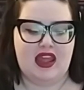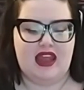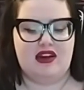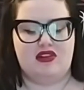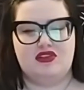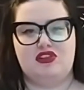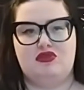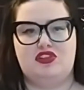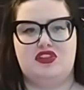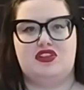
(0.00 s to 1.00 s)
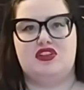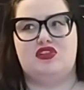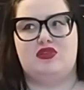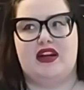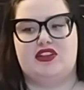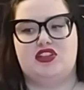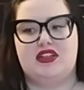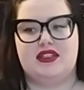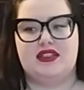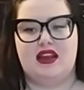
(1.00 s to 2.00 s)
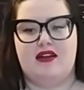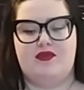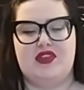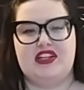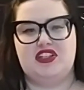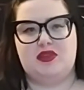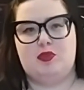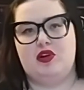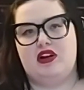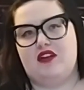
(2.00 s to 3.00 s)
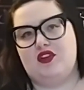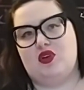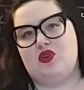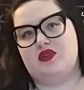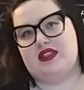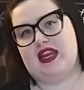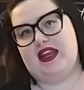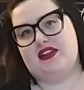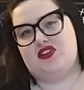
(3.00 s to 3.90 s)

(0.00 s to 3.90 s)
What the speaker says: And also just distractions, they just put off your whole day.